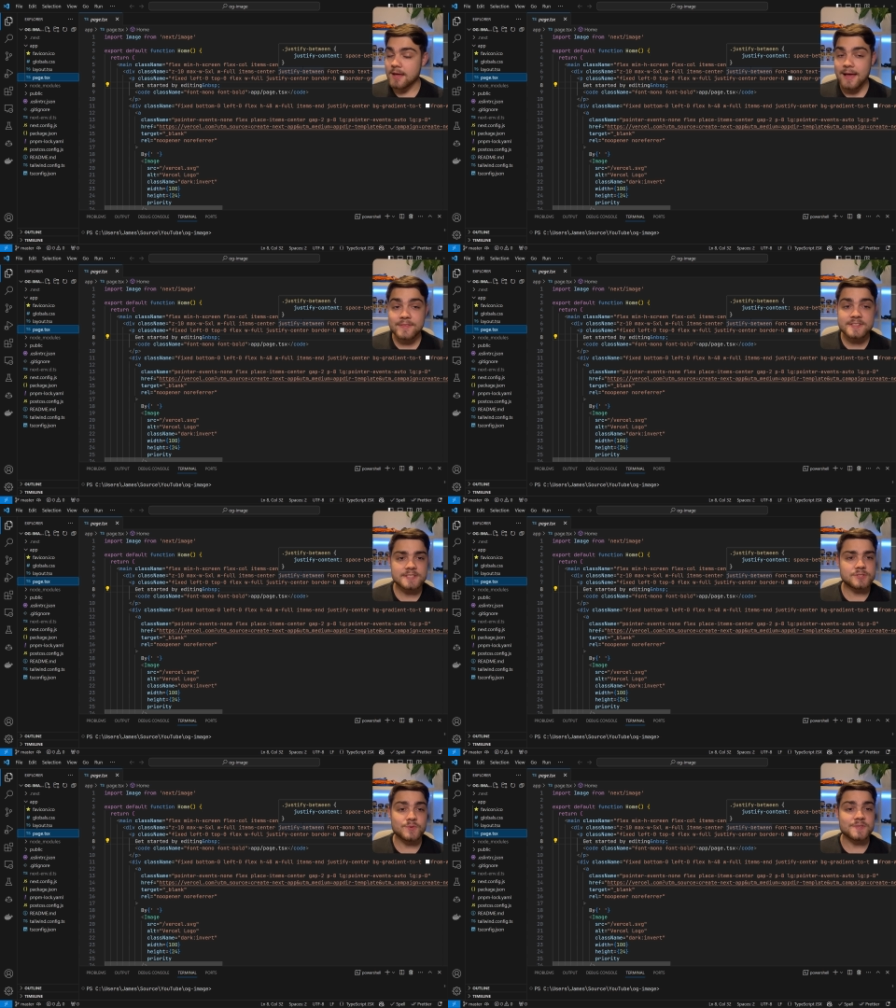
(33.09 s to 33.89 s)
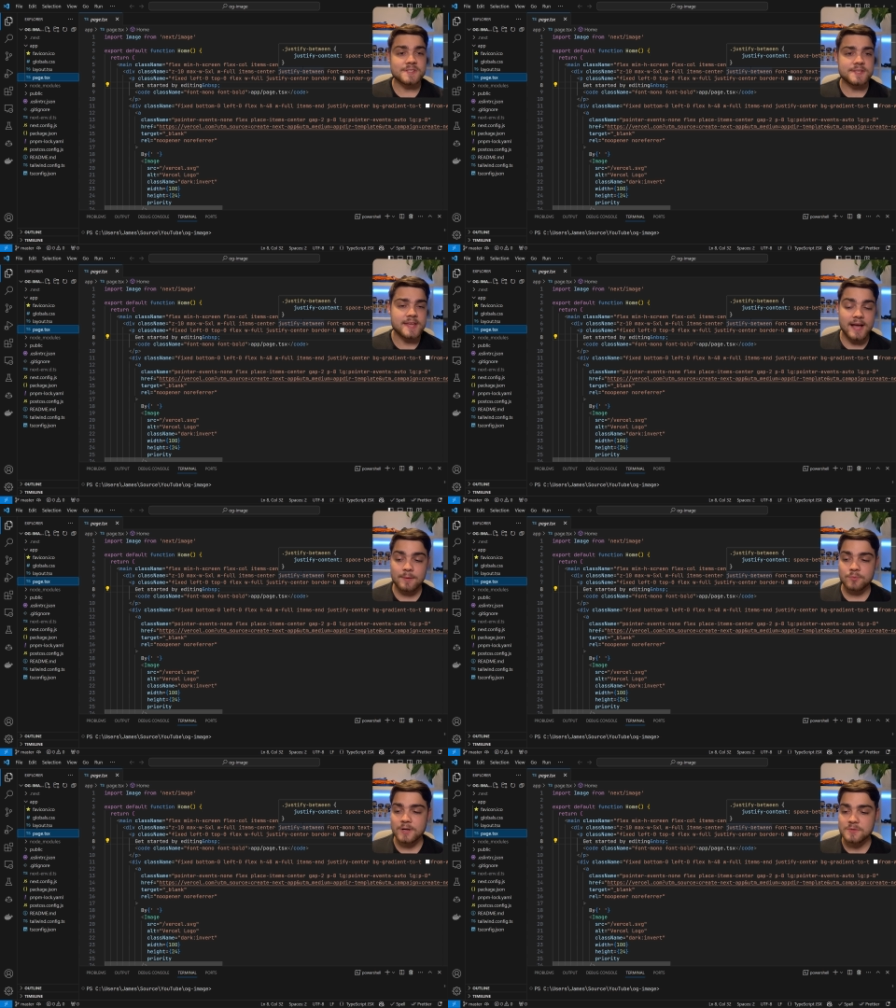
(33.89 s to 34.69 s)
and this uses the
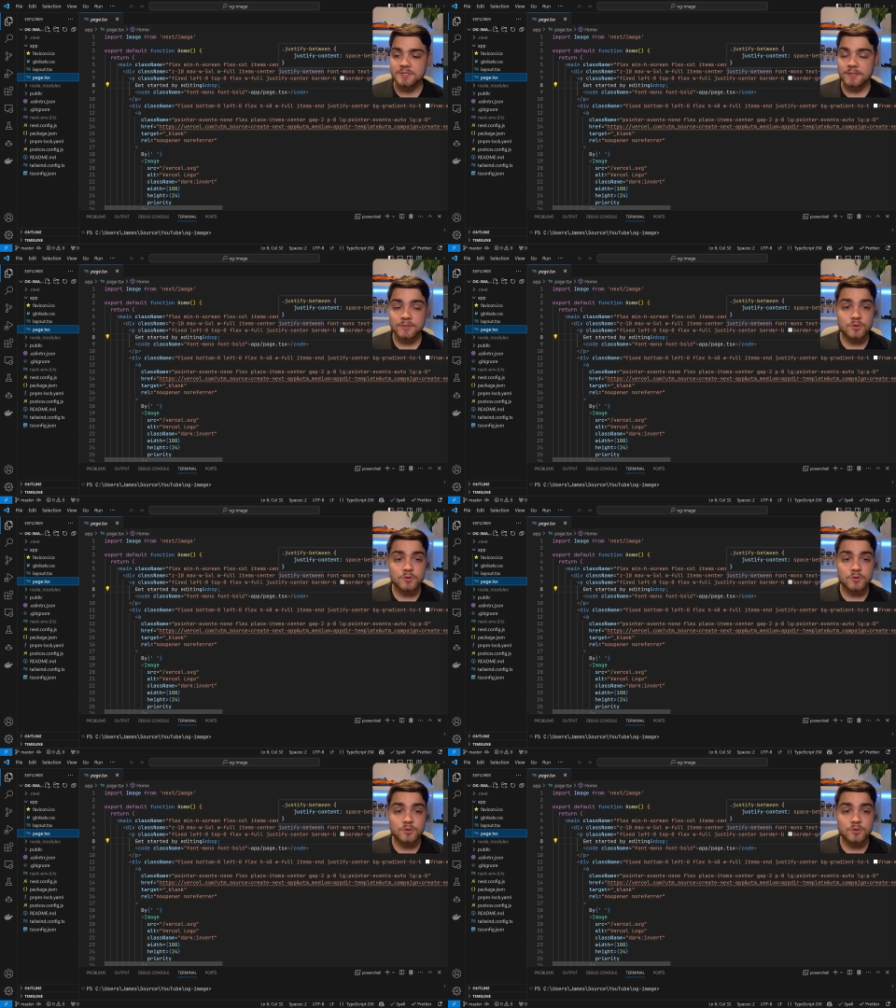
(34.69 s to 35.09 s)
app router.